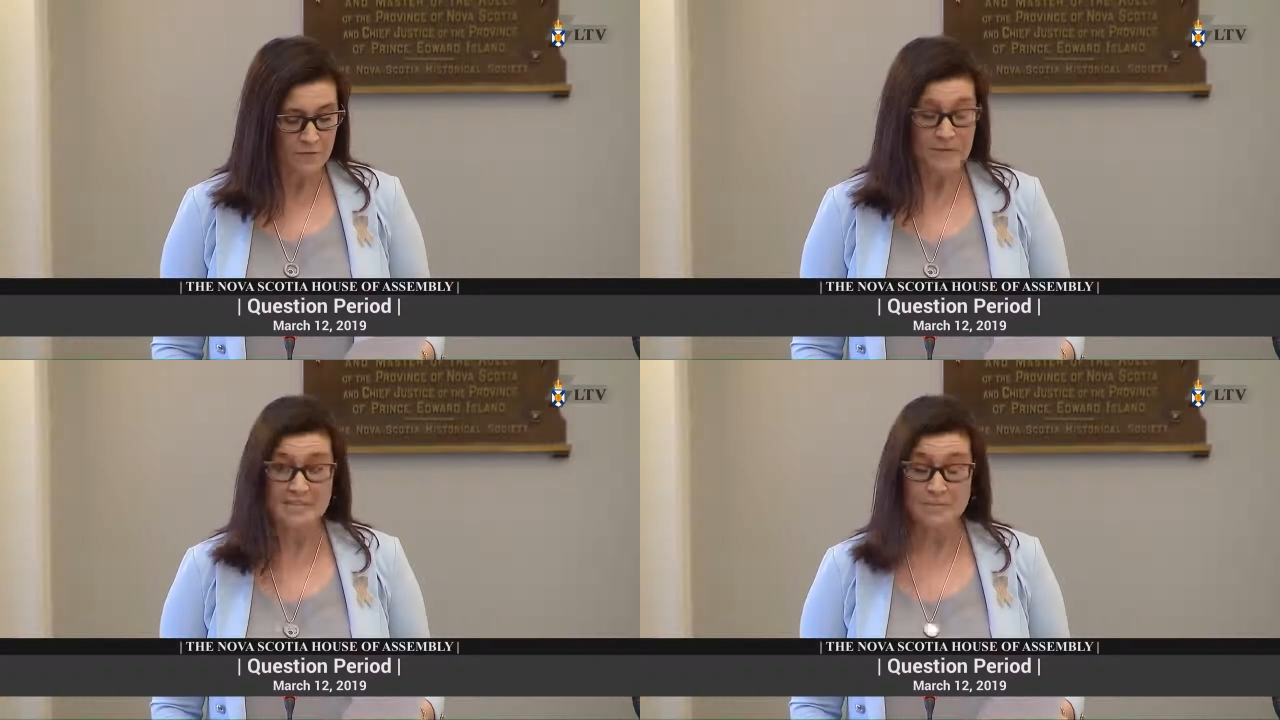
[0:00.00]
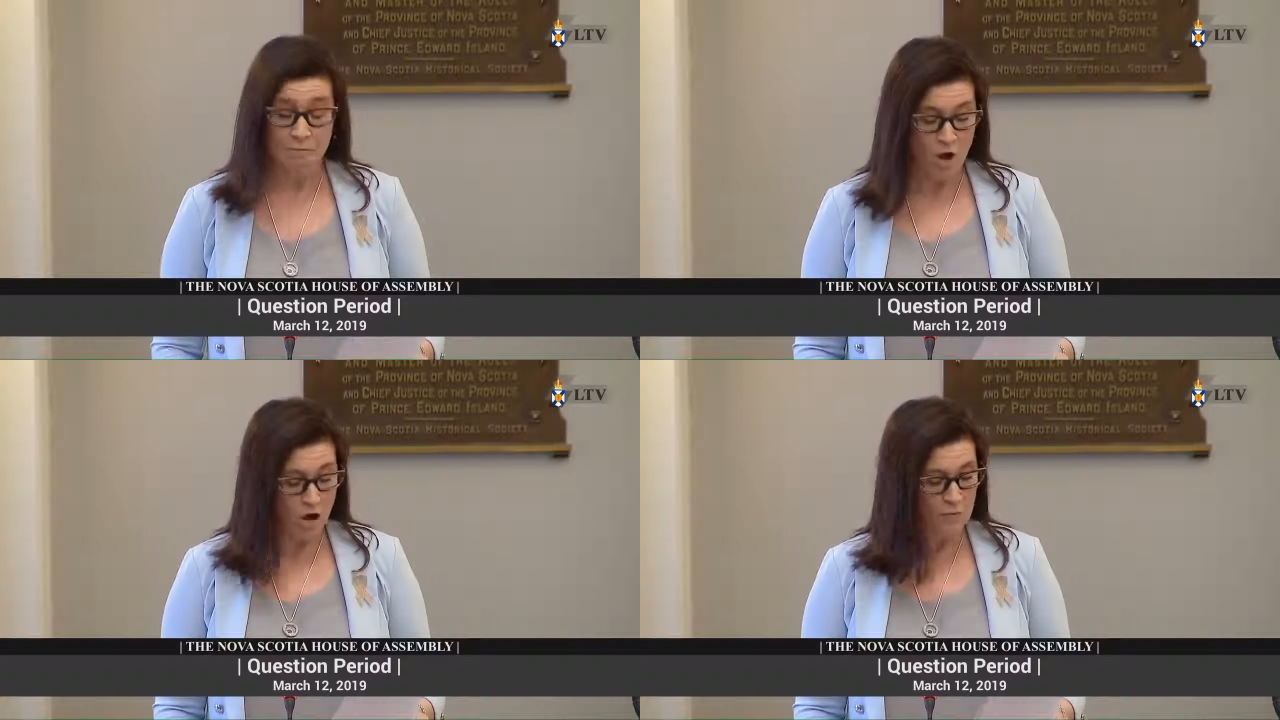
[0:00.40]
his
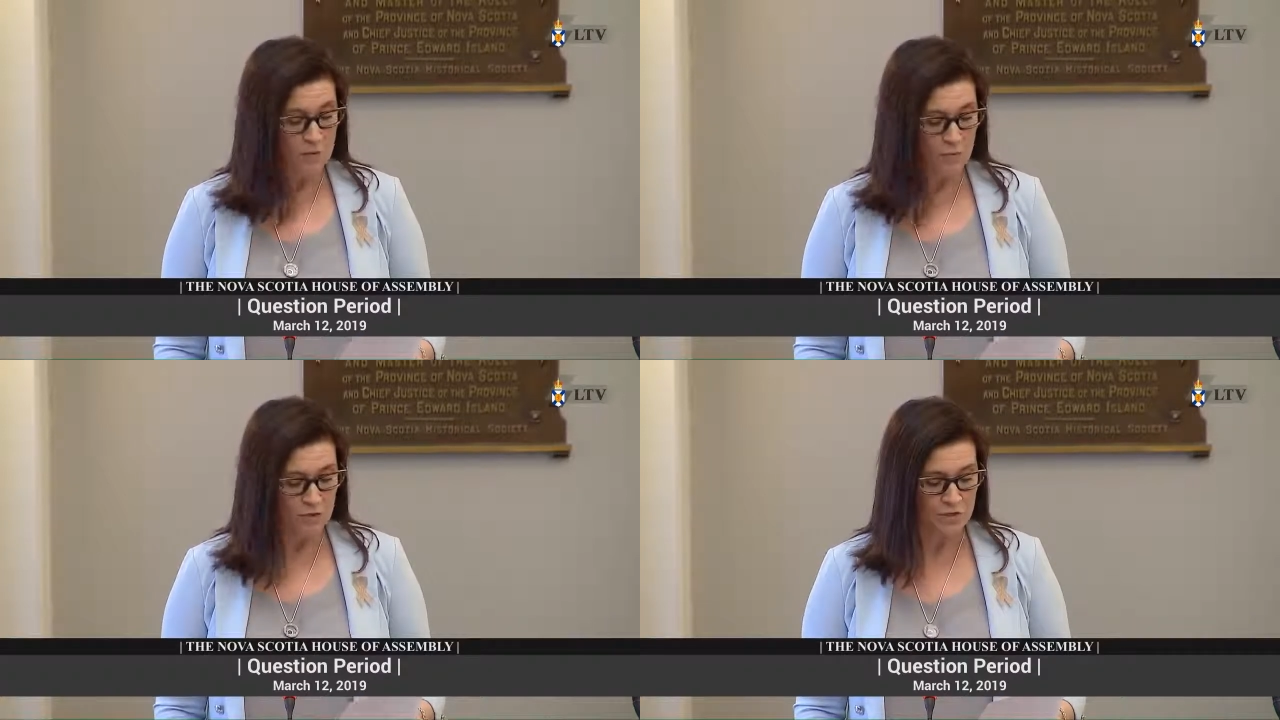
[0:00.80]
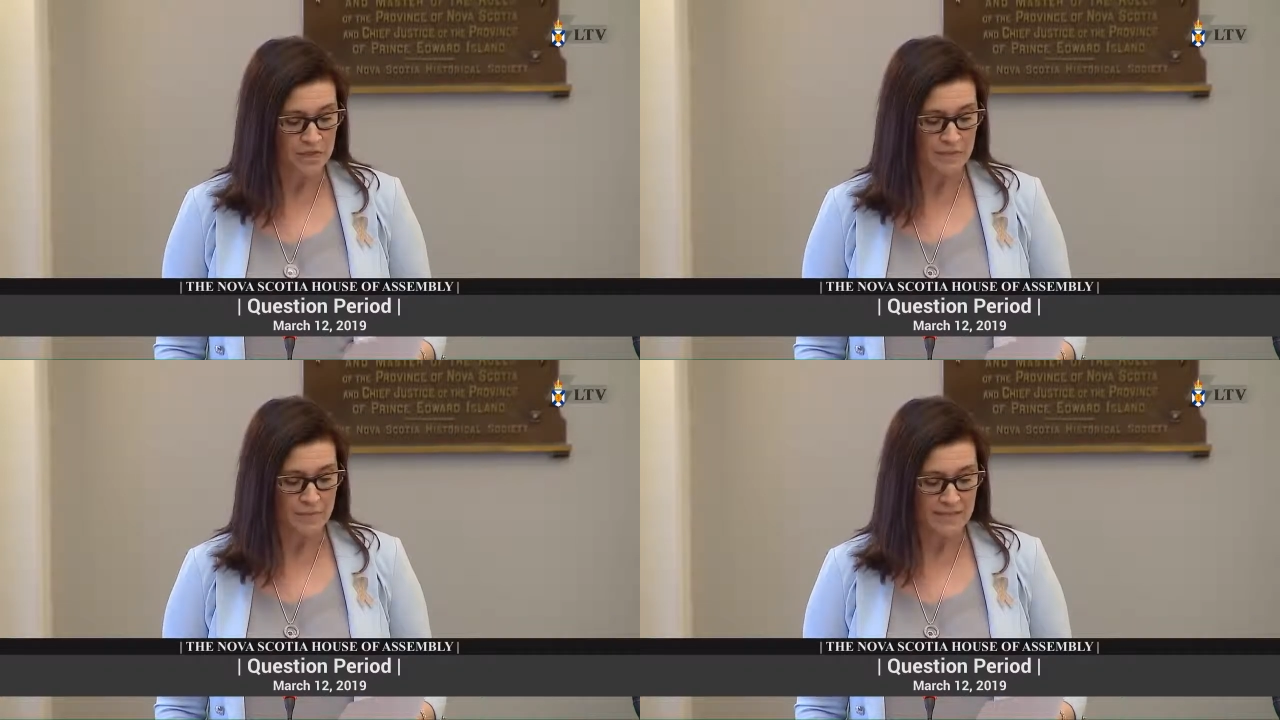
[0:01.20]
department
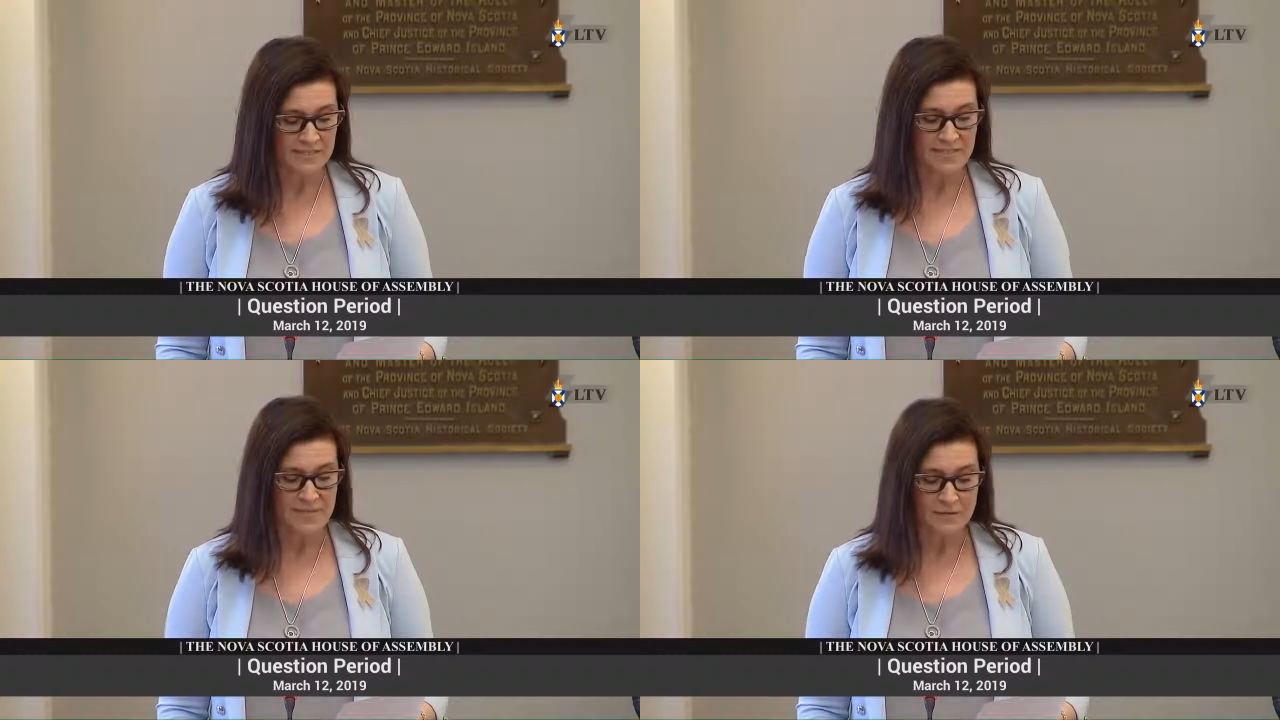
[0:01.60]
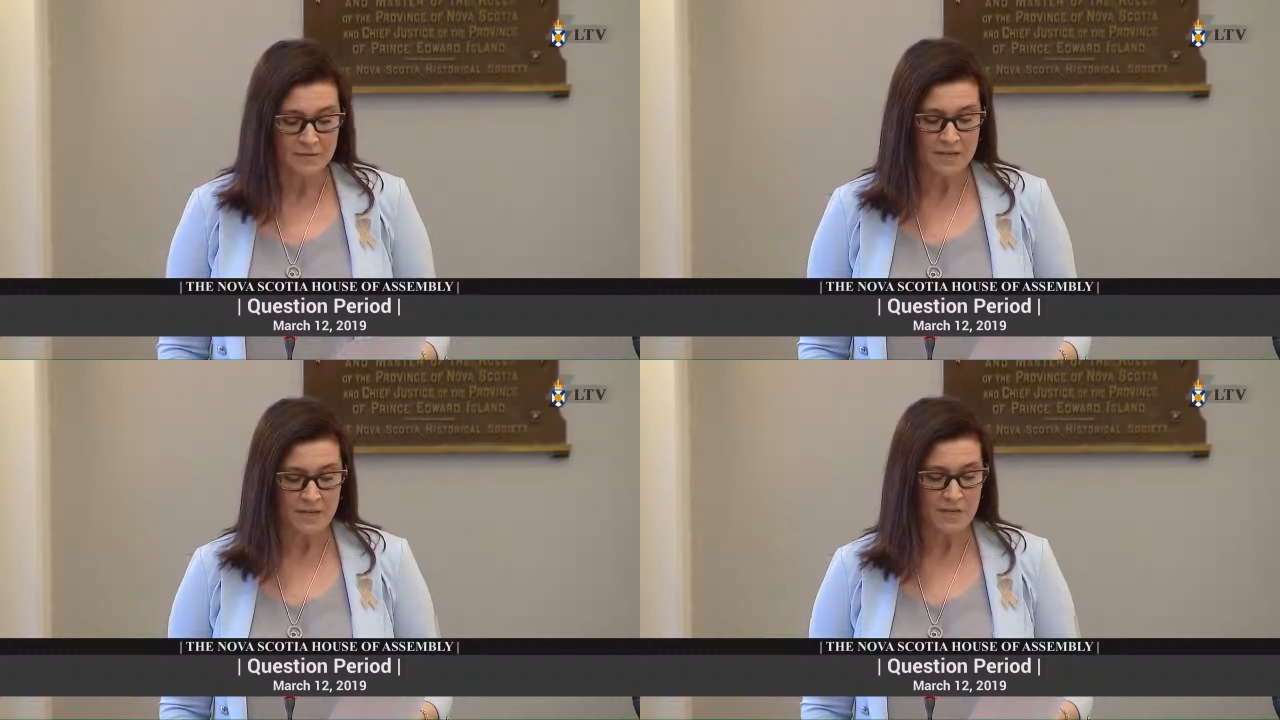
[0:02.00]
routinely makes significant